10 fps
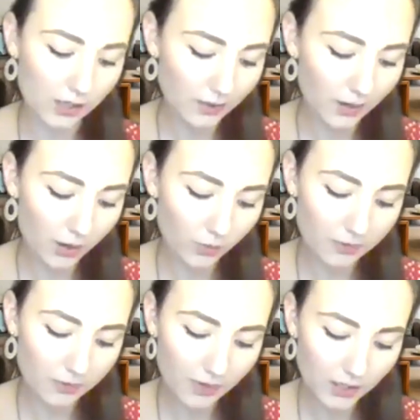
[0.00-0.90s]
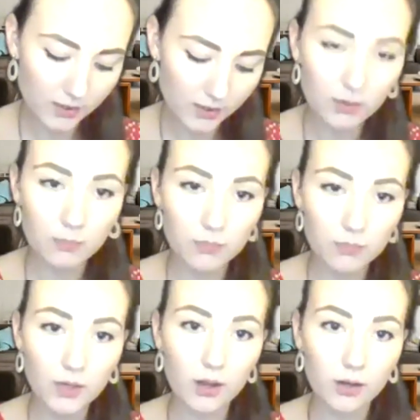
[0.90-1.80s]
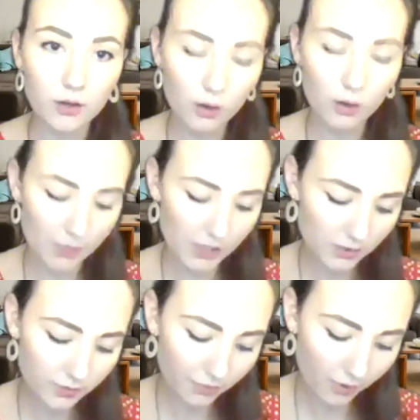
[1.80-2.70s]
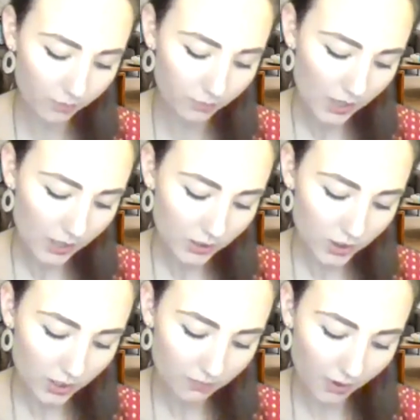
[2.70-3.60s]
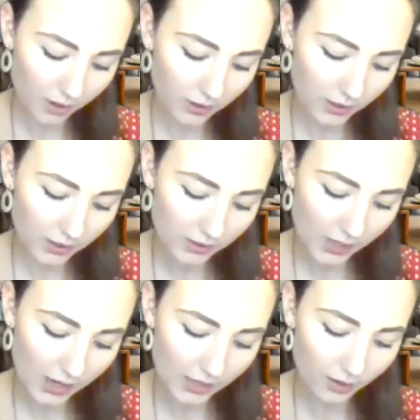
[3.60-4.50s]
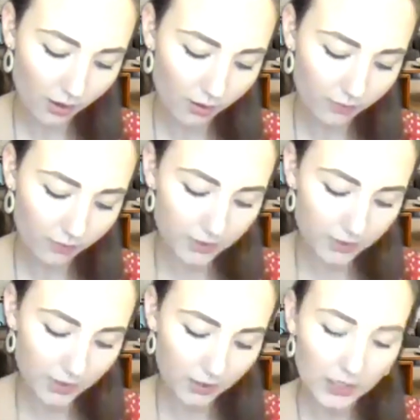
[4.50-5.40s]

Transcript: Now, we've had some comments from Giovanna saying that often